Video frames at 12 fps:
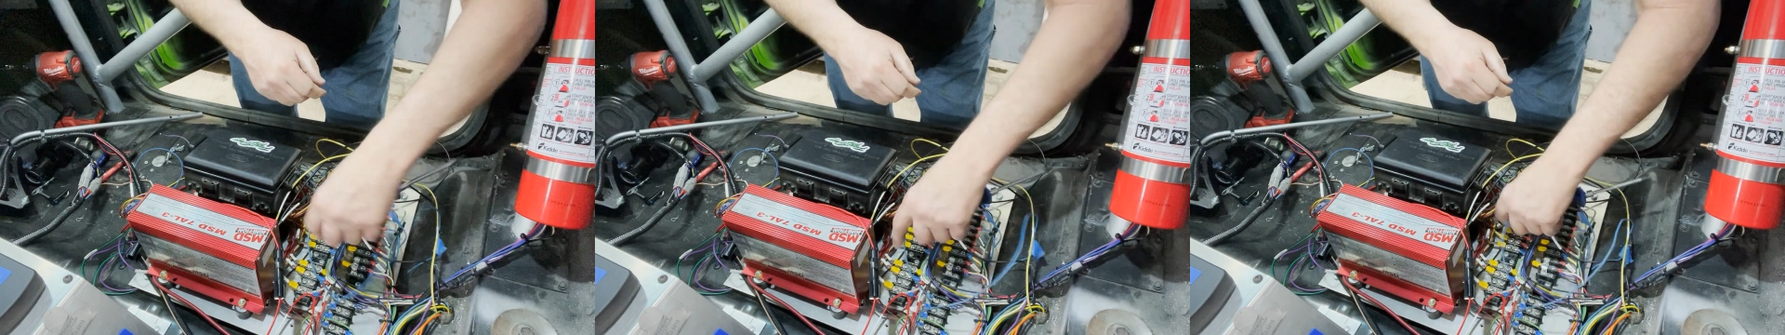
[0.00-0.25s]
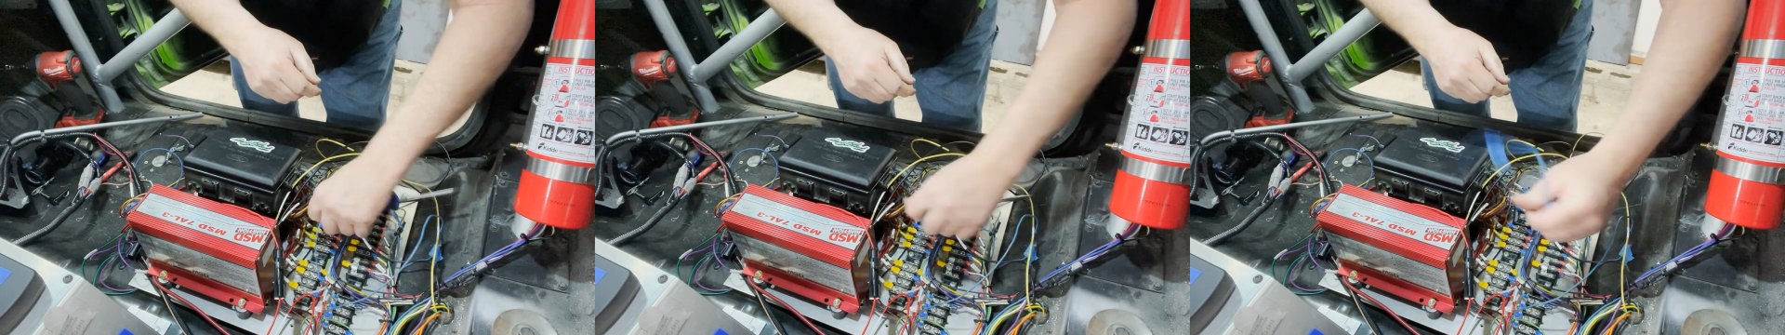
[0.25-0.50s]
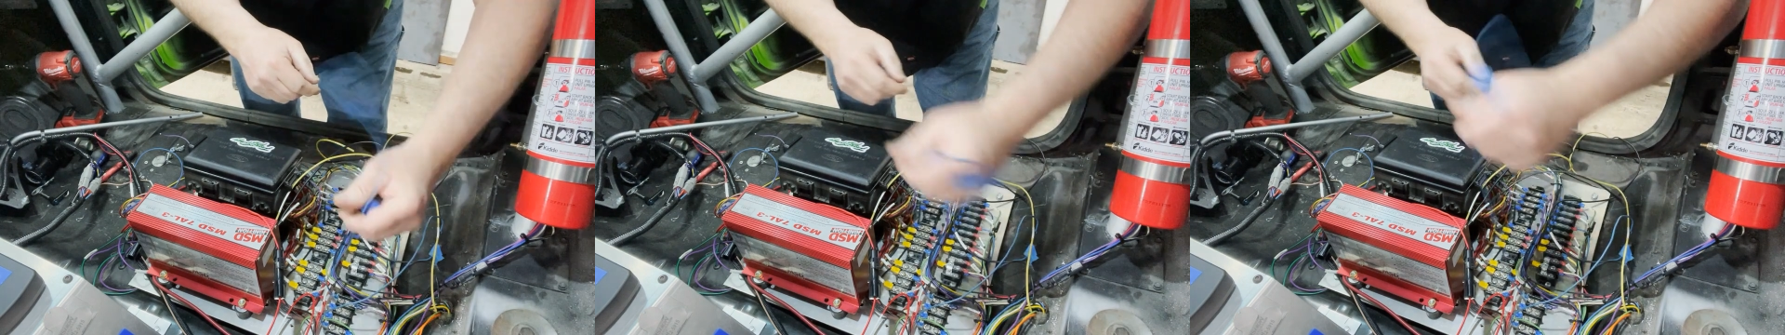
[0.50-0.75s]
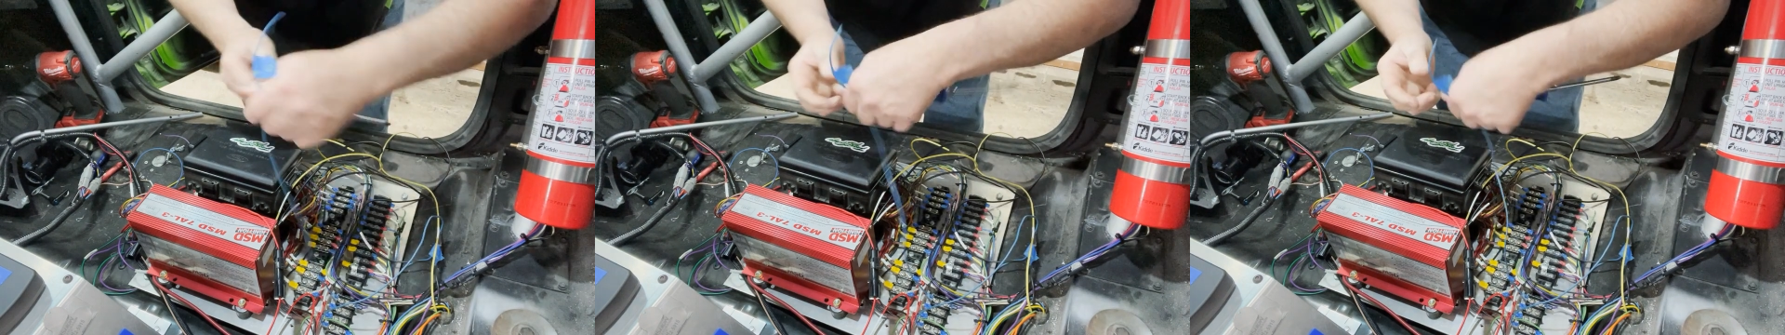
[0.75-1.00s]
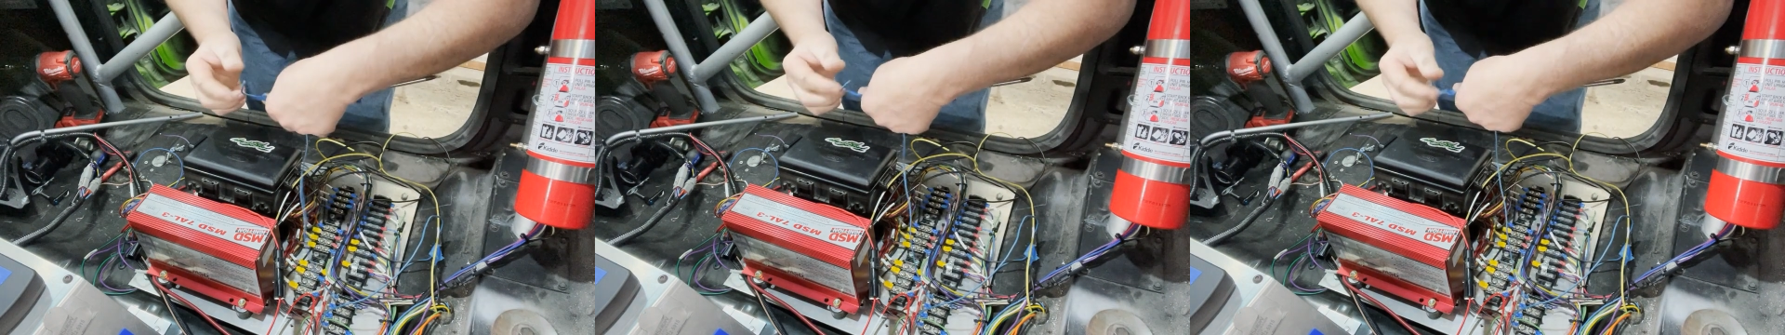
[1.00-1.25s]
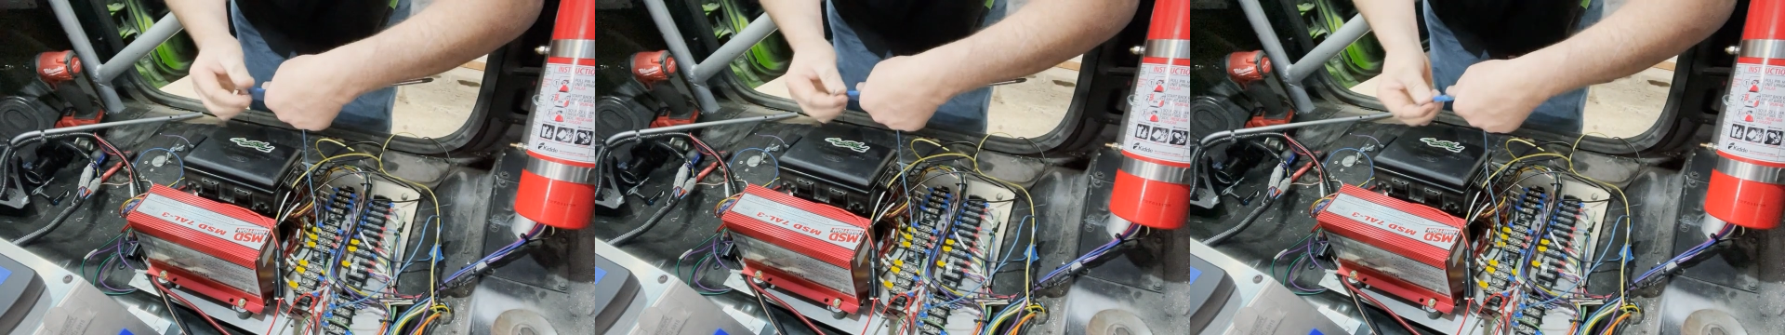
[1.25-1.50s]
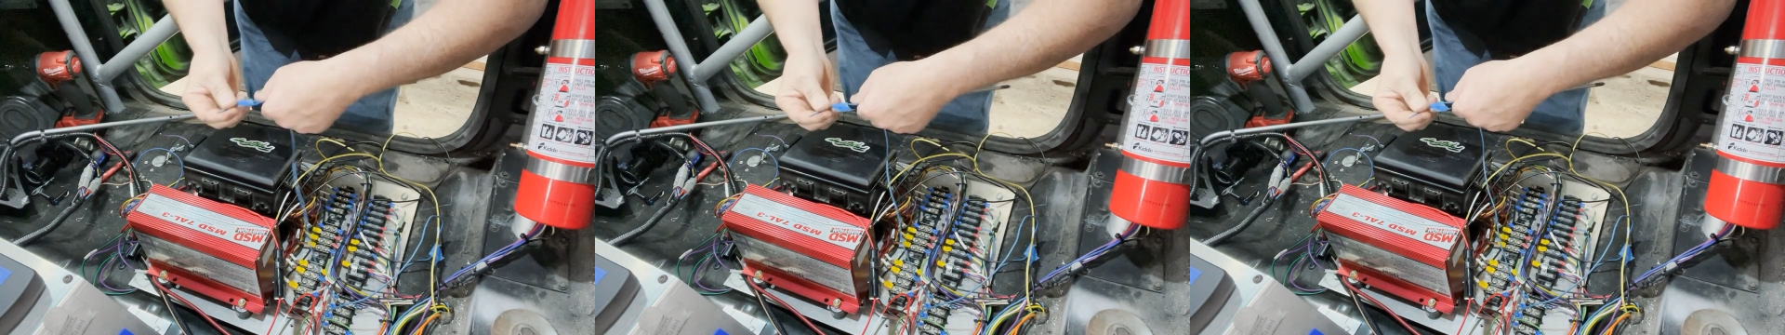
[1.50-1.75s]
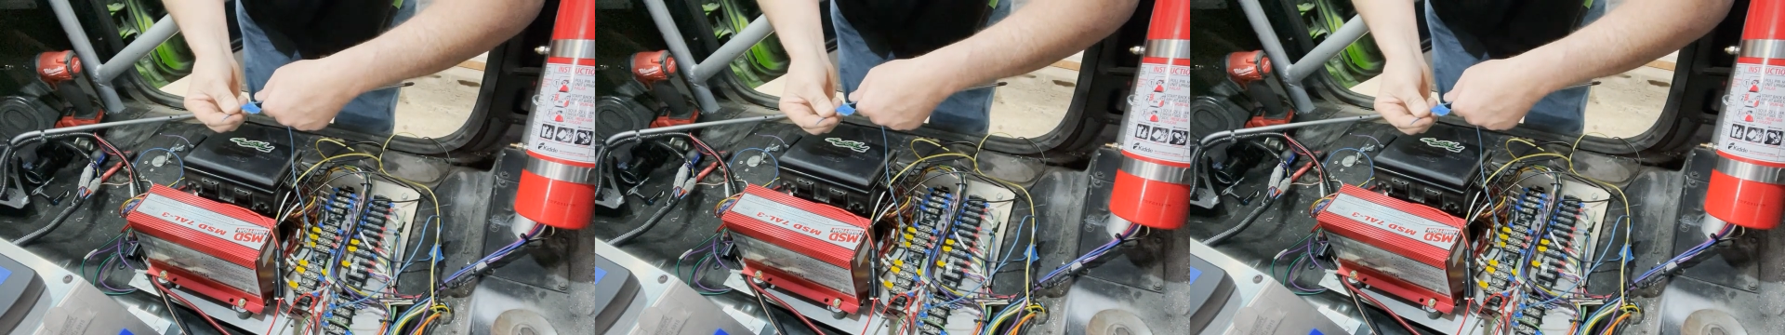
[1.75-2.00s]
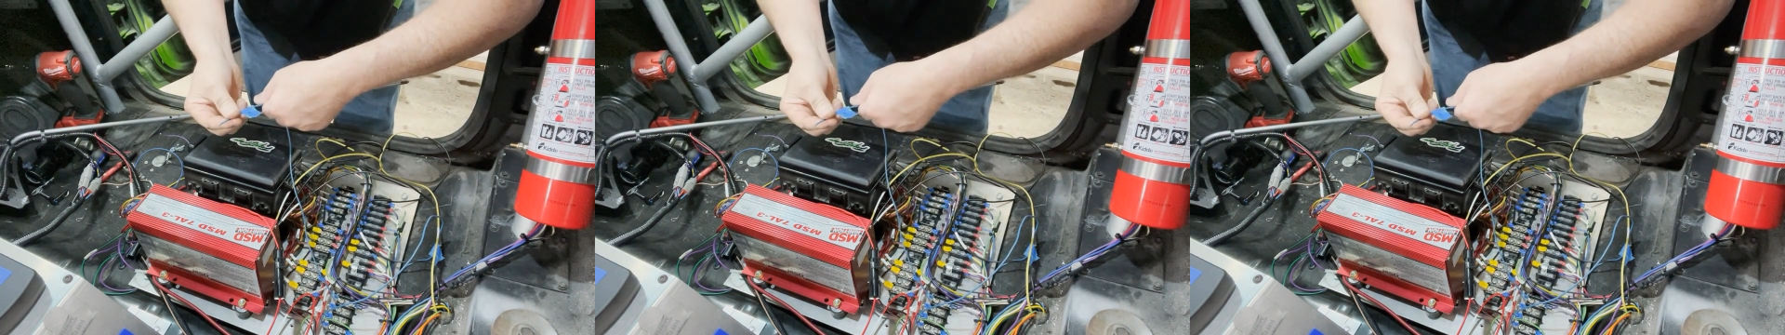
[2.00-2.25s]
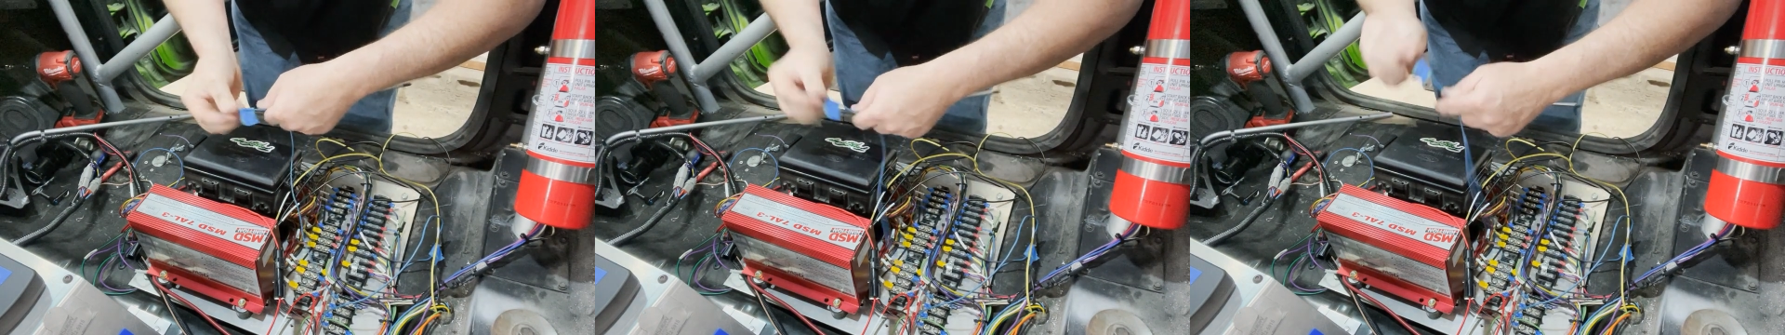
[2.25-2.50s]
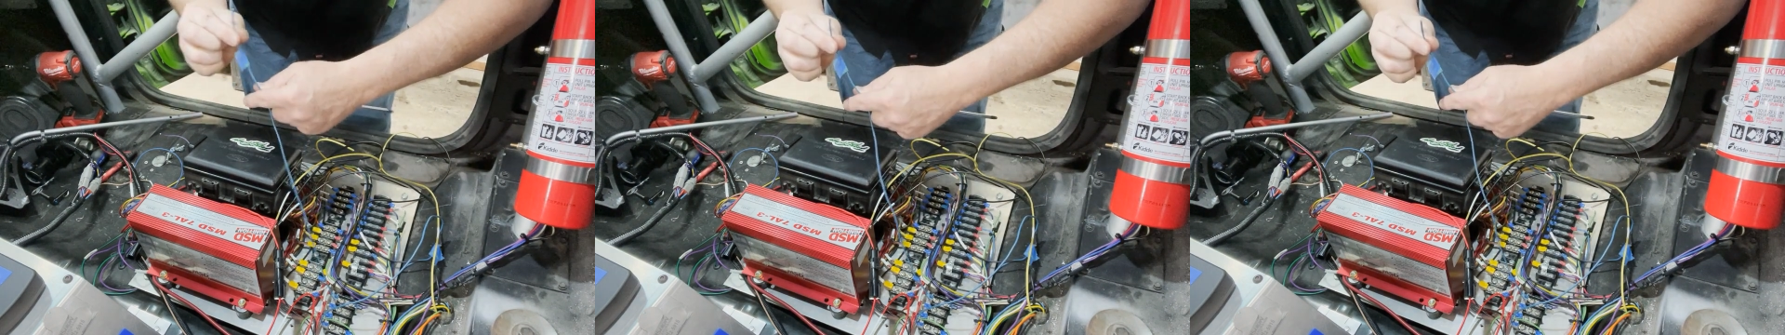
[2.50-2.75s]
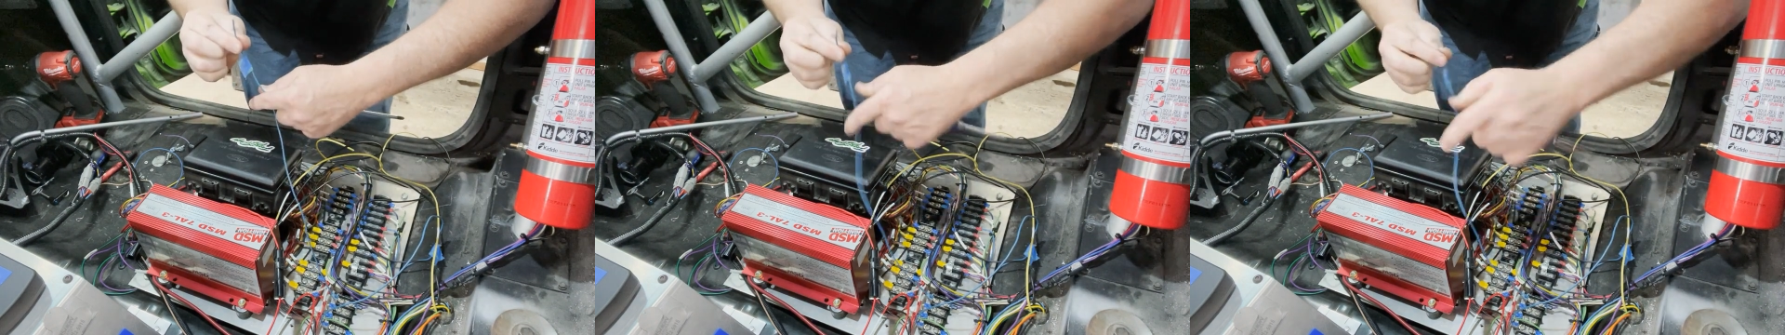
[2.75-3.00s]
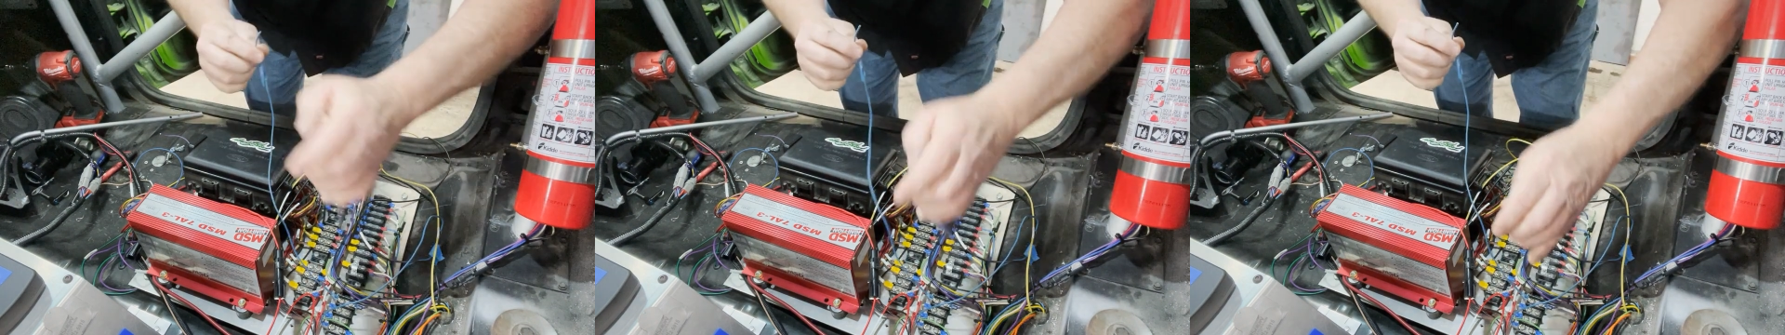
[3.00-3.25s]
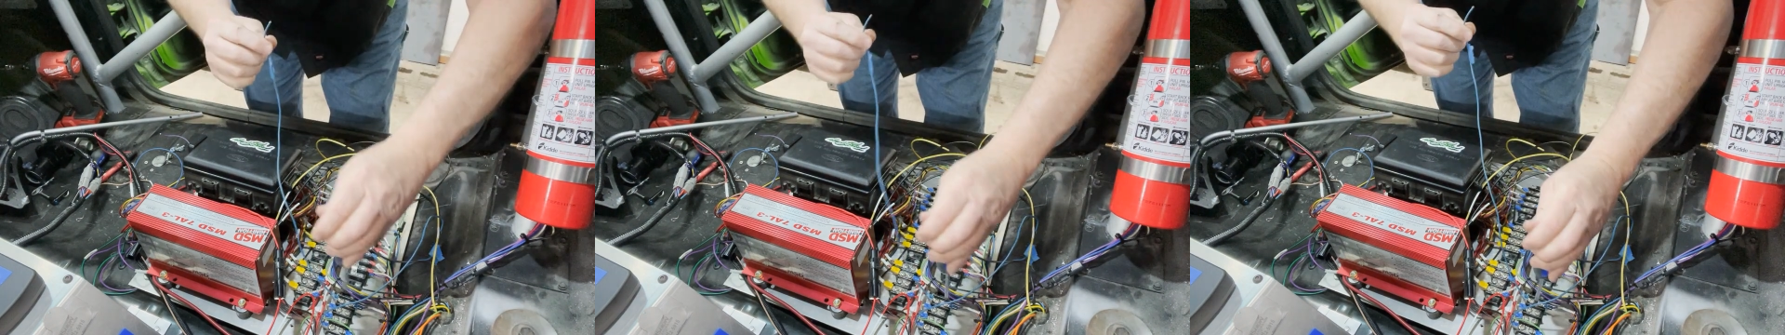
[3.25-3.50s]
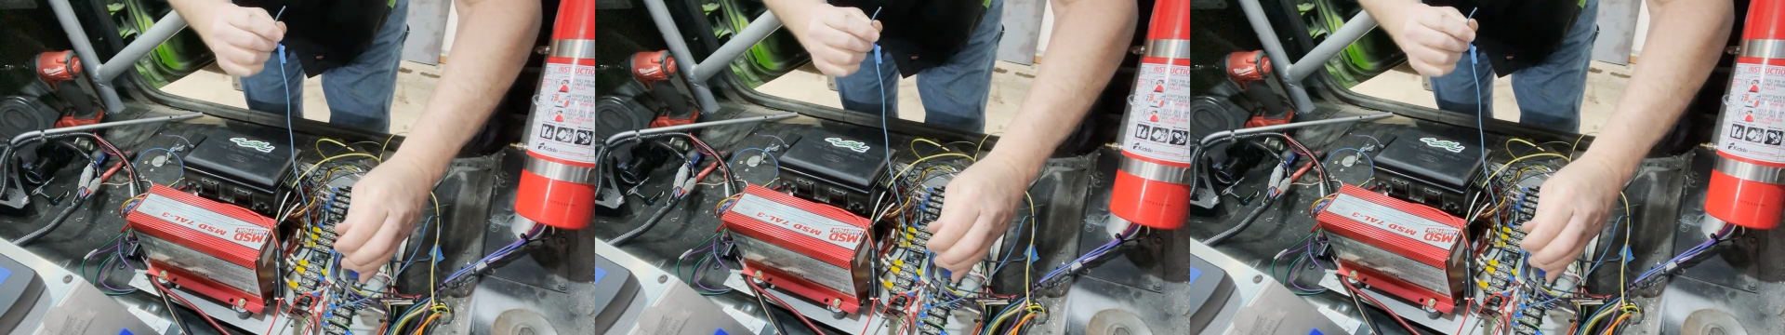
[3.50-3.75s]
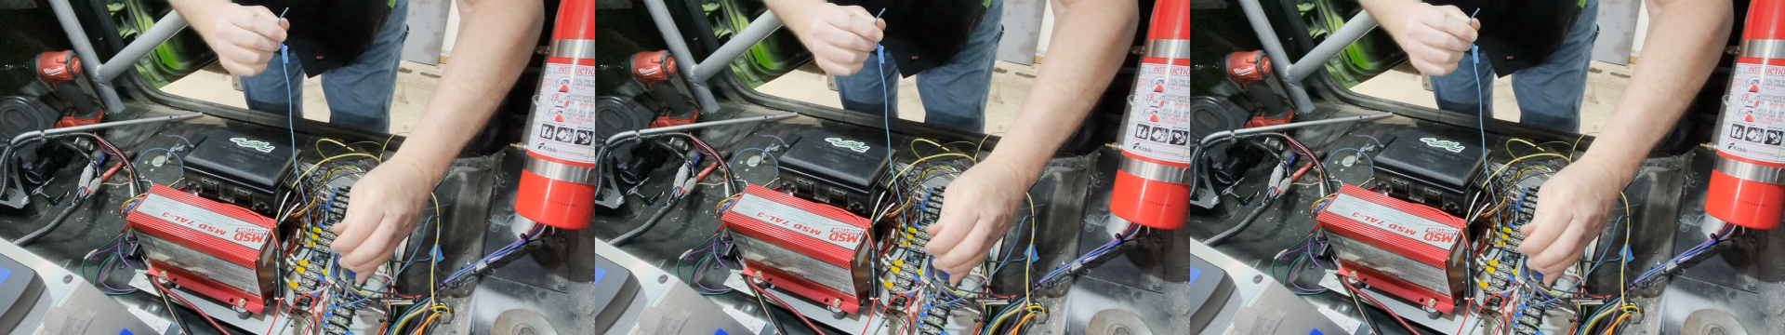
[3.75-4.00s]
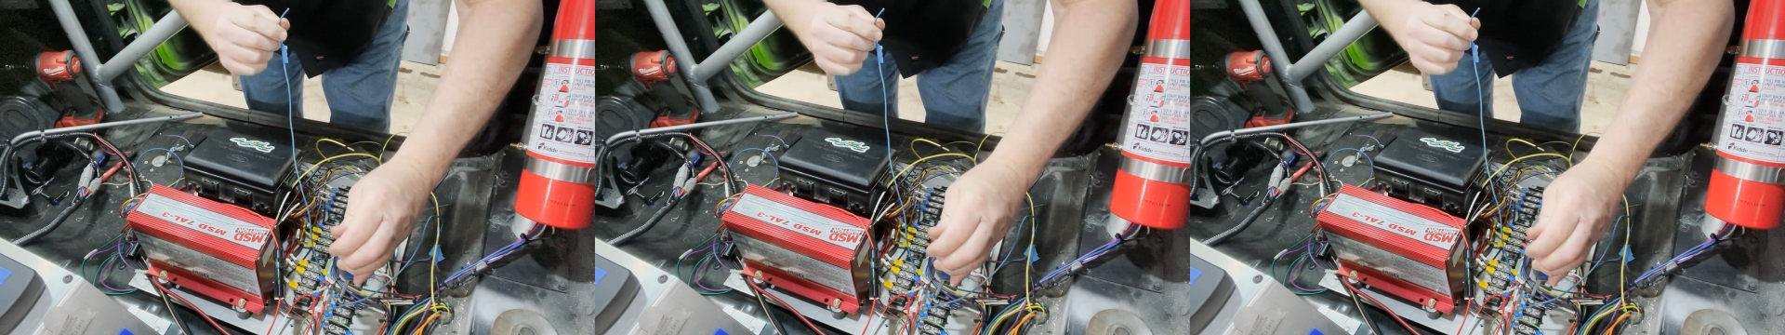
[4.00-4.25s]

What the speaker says: No face is visible, so there are no lips to read.